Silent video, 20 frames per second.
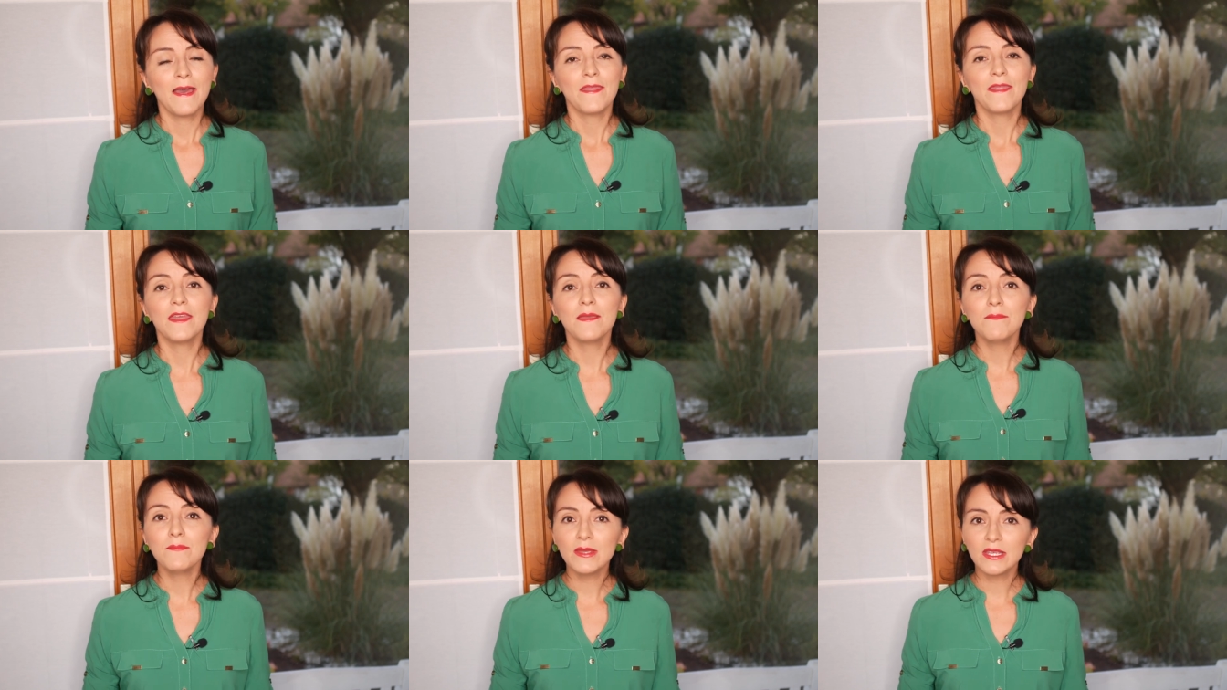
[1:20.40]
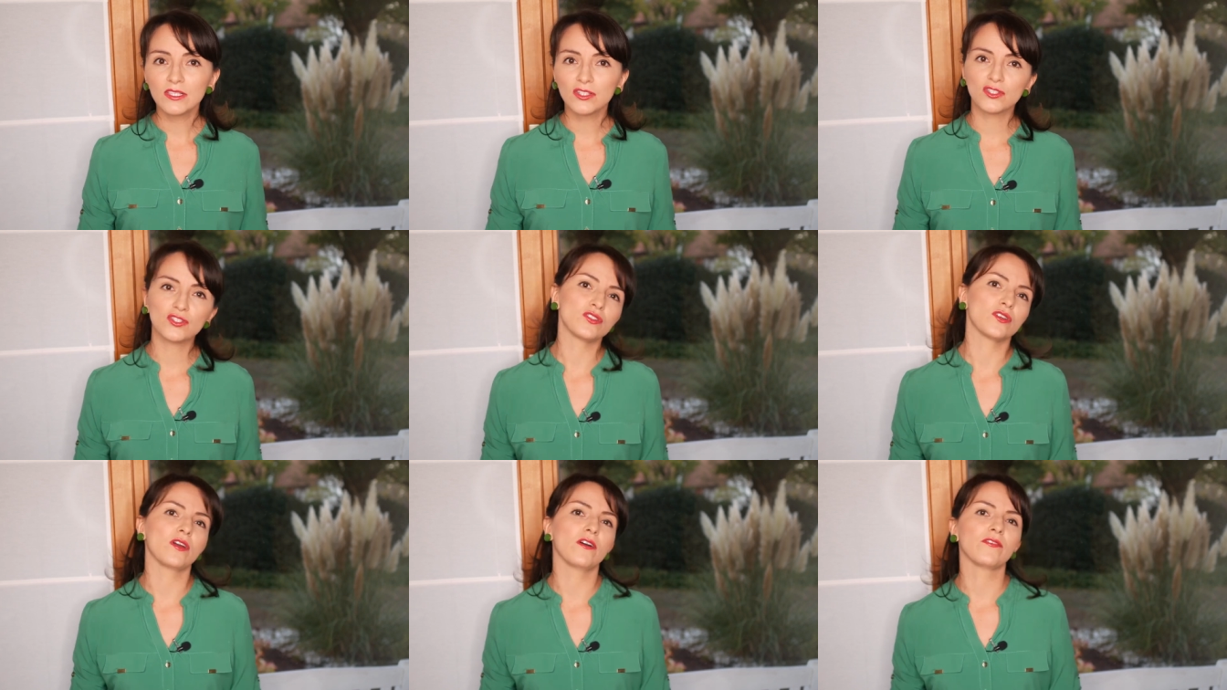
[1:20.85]
The
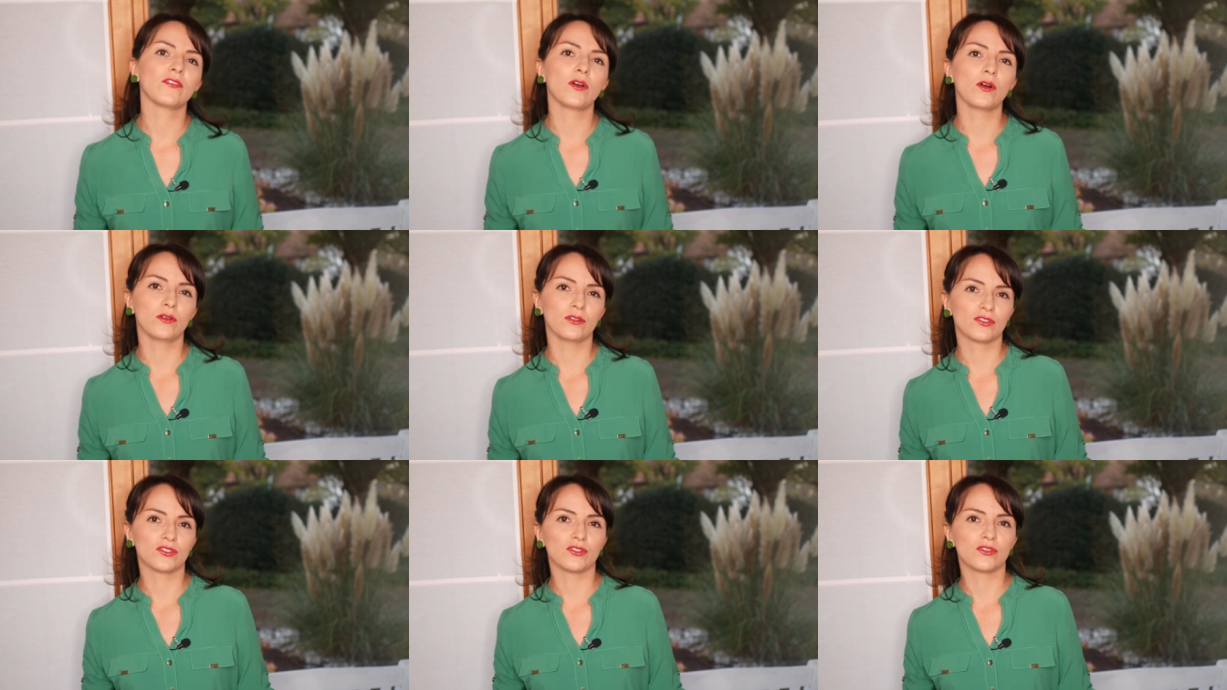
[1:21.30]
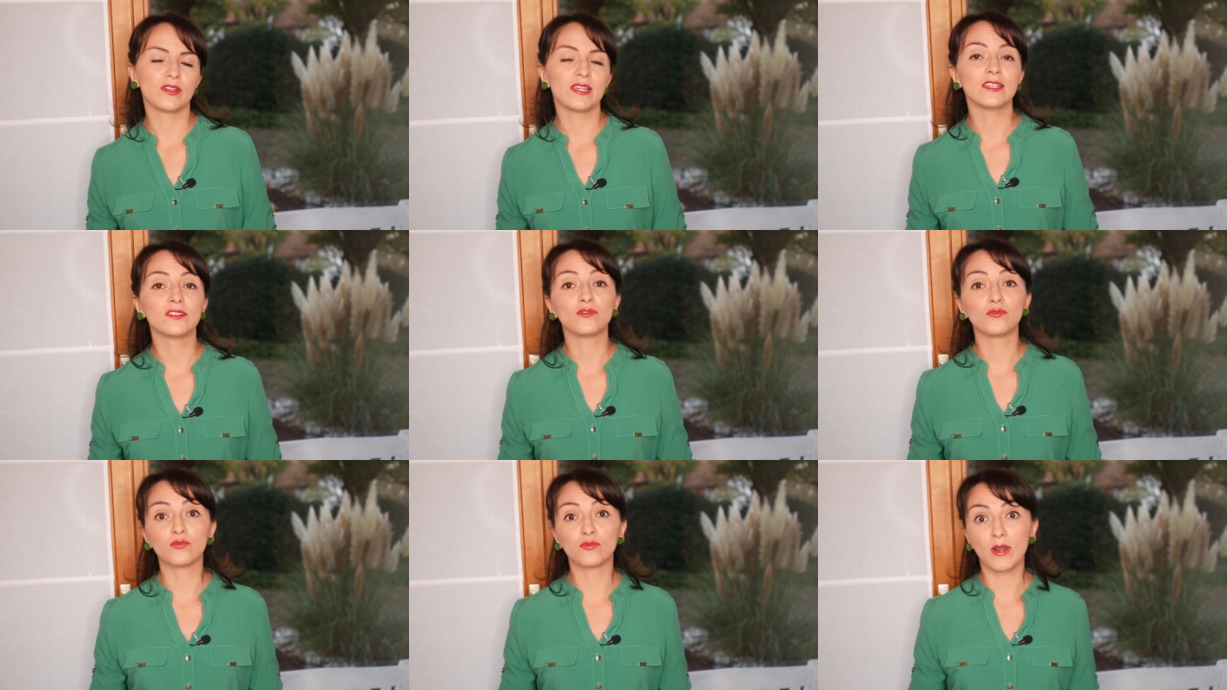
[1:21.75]
mixture of culture
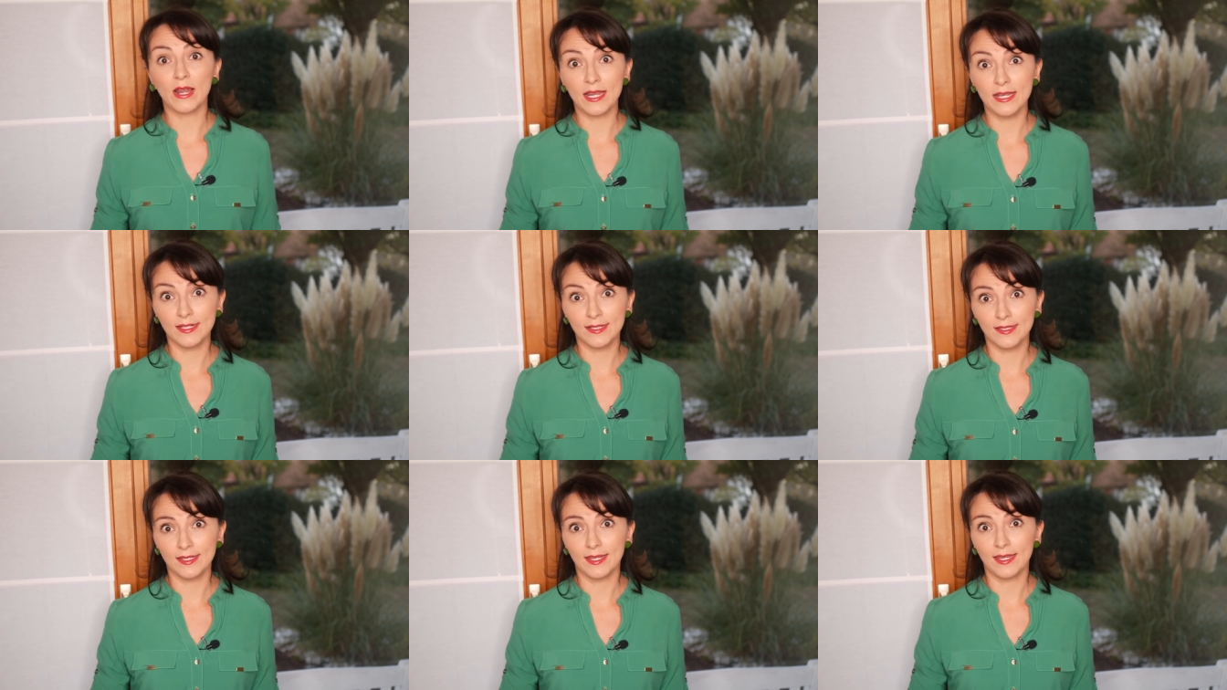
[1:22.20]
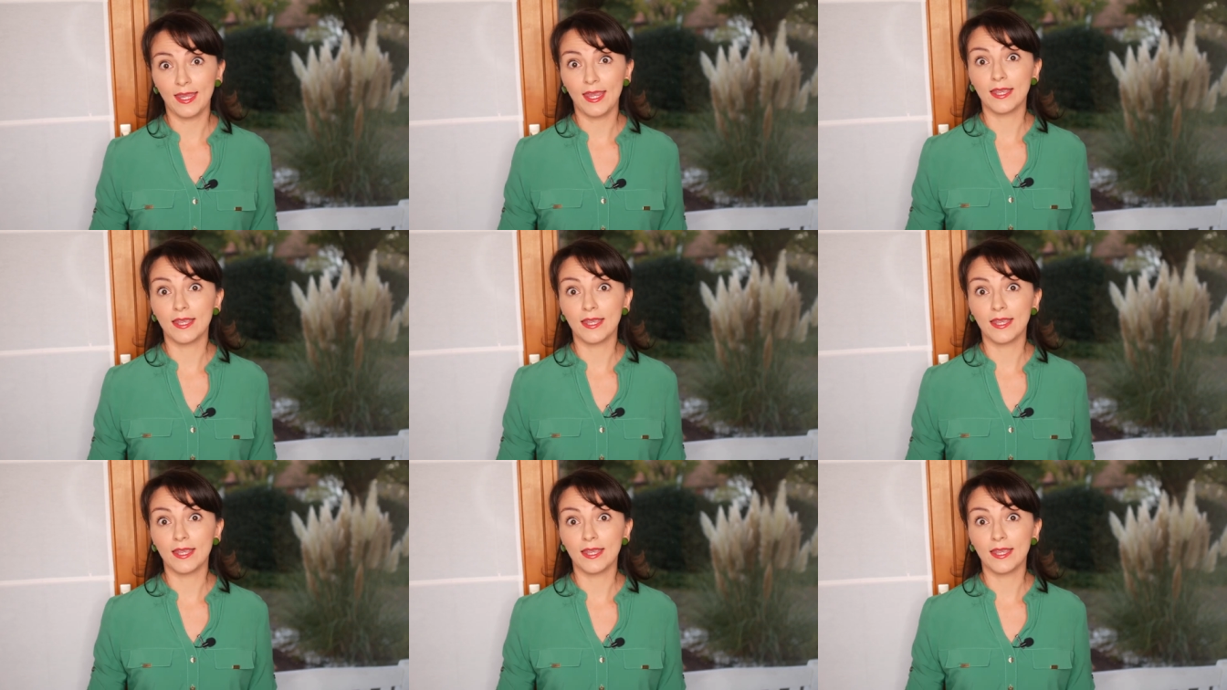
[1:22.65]
is rising,